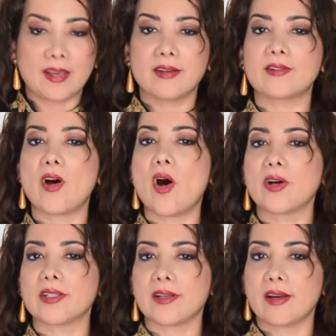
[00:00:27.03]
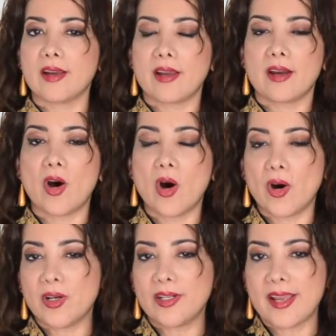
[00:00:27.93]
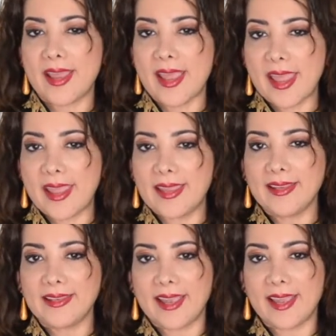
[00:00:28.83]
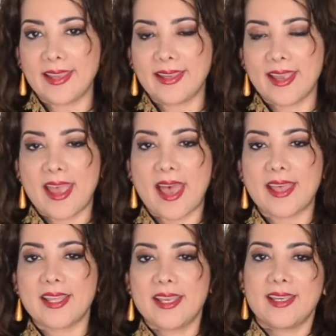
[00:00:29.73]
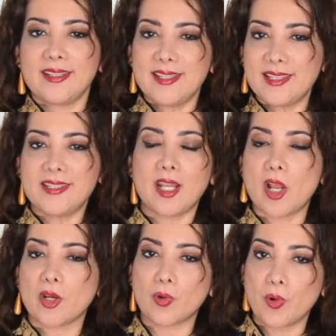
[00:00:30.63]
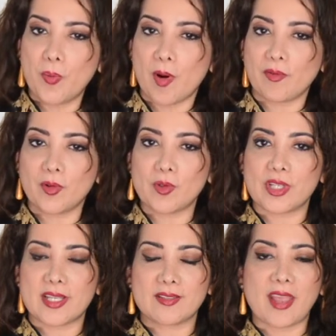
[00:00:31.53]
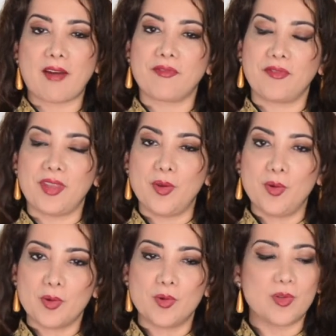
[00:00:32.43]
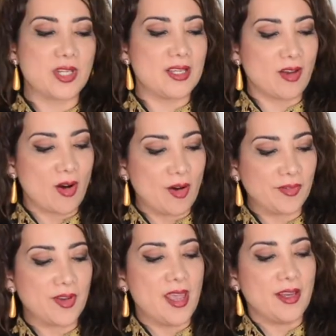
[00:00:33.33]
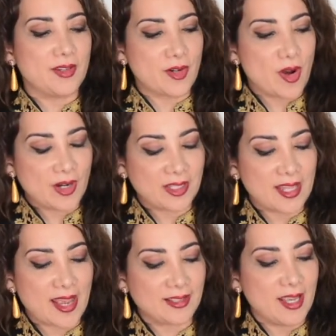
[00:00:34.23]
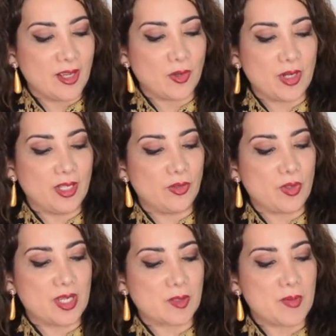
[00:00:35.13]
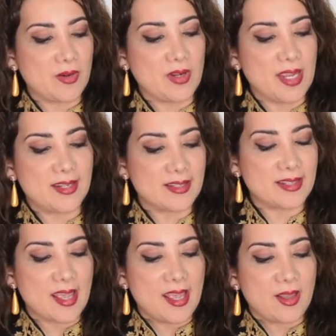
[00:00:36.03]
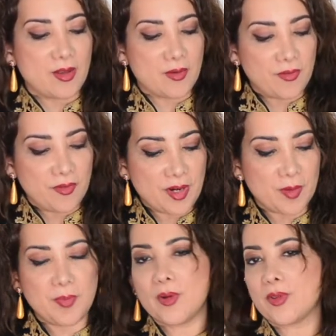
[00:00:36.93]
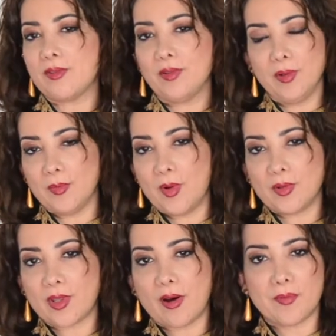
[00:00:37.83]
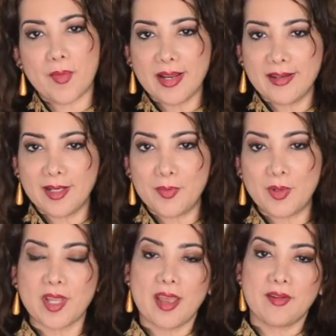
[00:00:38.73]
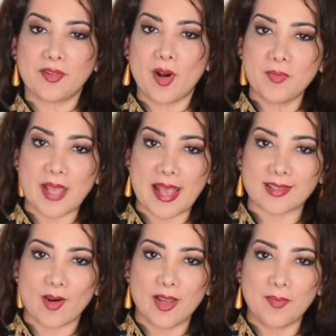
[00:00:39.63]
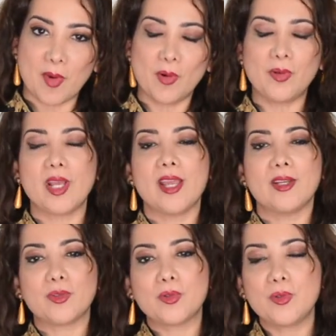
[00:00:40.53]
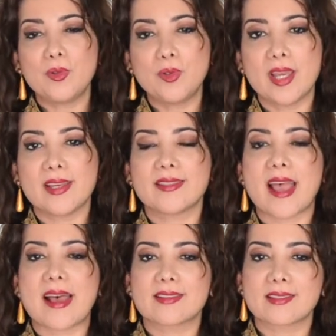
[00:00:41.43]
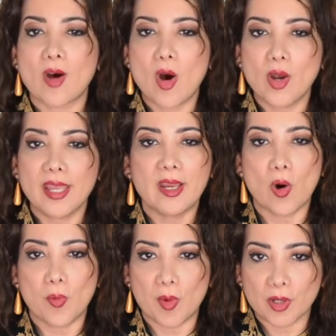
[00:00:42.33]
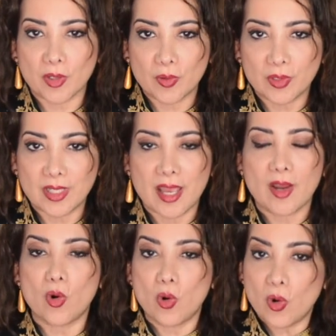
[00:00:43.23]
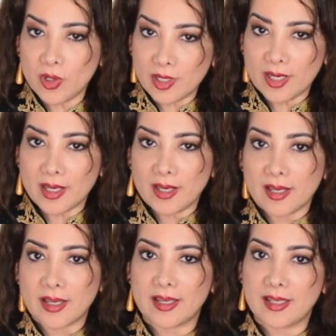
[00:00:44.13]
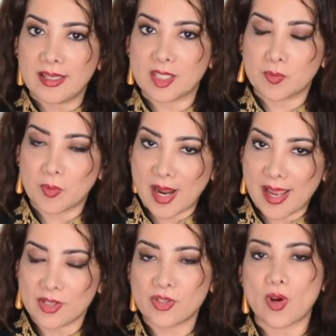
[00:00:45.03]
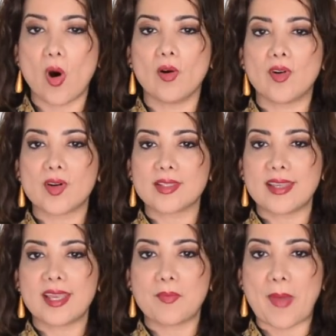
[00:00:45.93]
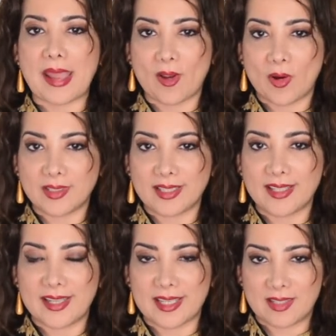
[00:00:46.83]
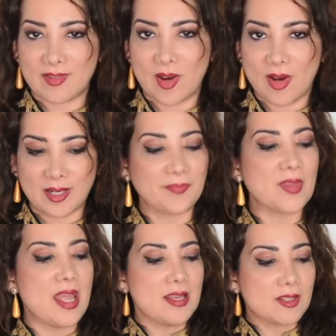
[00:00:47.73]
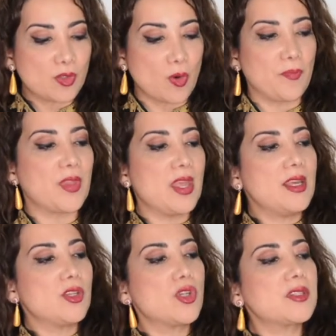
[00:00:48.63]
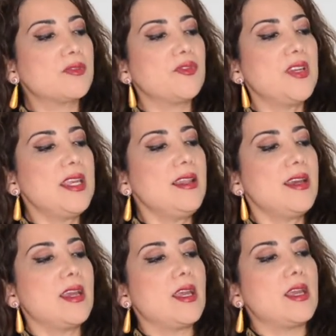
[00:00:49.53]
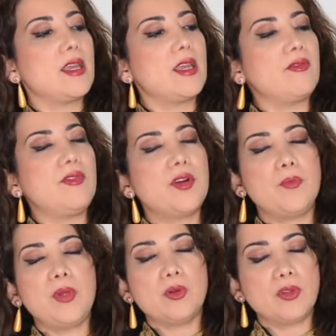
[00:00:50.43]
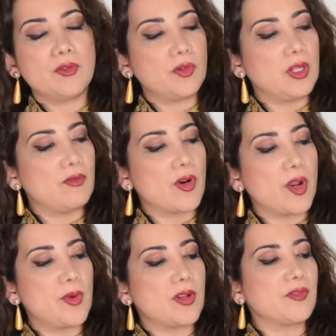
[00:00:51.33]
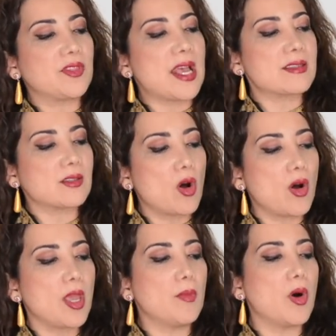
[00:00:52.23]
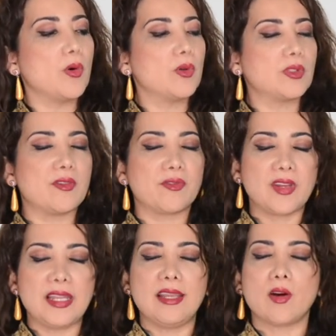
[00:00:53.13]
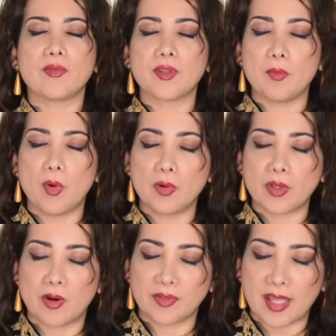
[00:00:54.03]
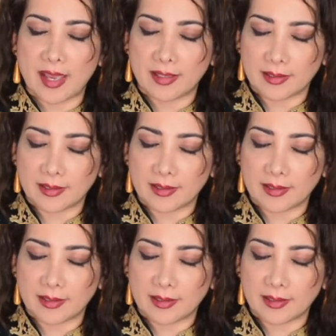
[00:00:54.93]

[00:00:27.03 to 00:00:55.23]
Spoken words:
Rock, R-A-K, and this is a group of Gushehs. We have few Gushehs of rock that going to experience a very beautiful mode of minor mode from Dastgah Mahour to Dastgah Humayun or its branch Avaz Bayat Isfahan. So just feel a very beautiful environment of Dastgah Mahour, the feeling of the mode of that.